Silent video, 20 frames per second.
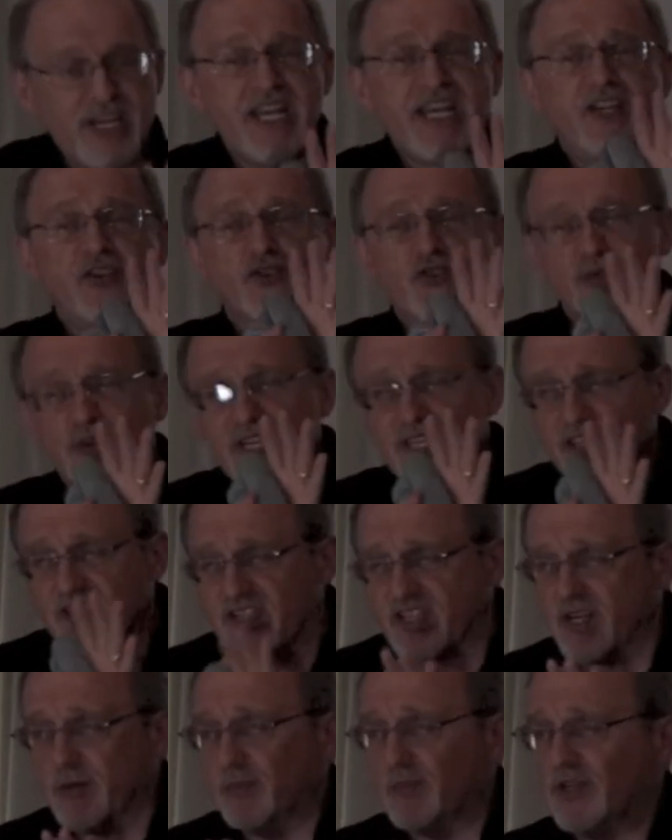need to treat the
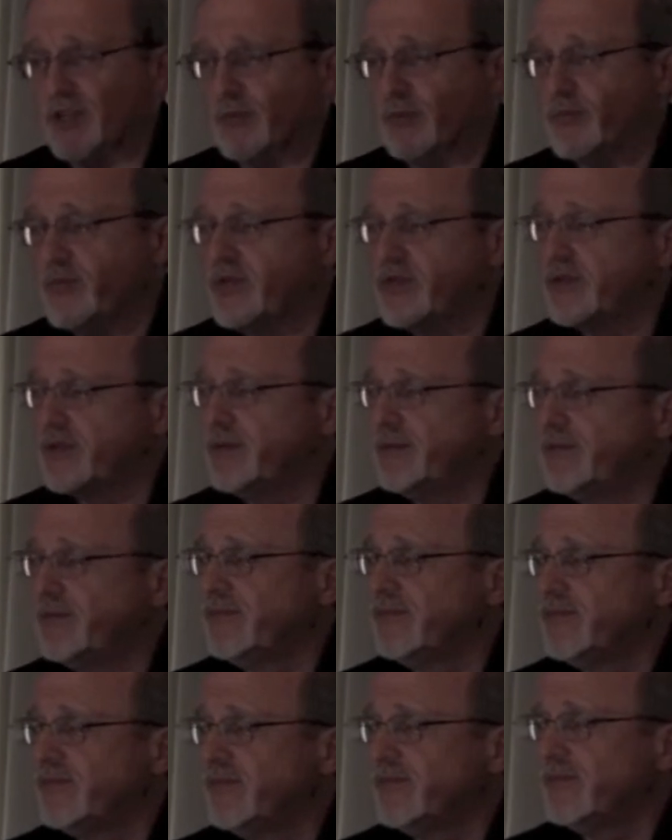symptoms.
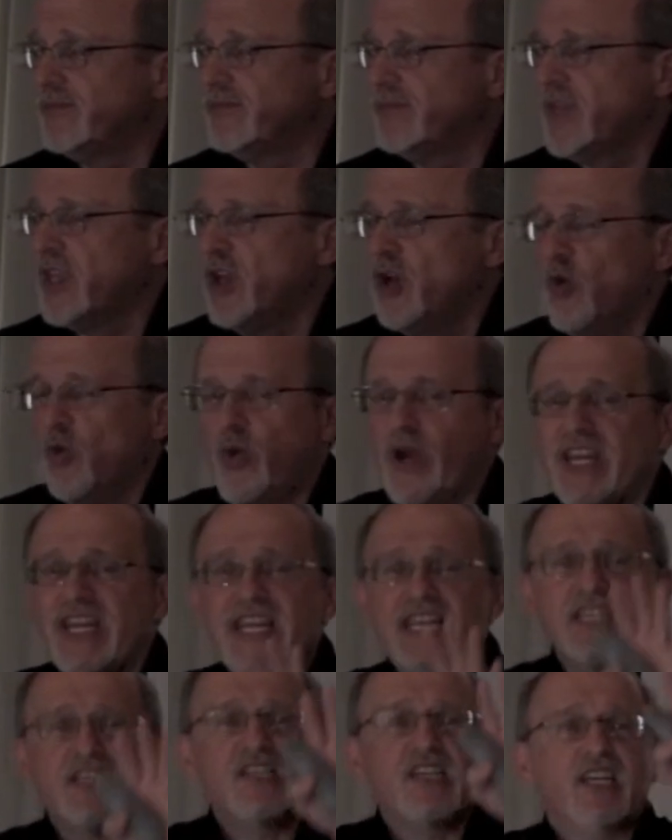We
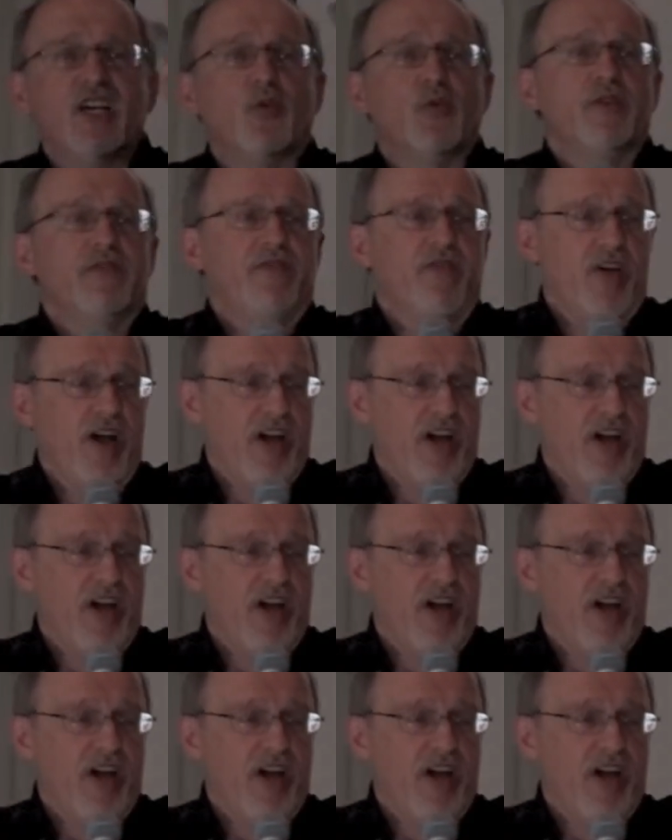need to deal with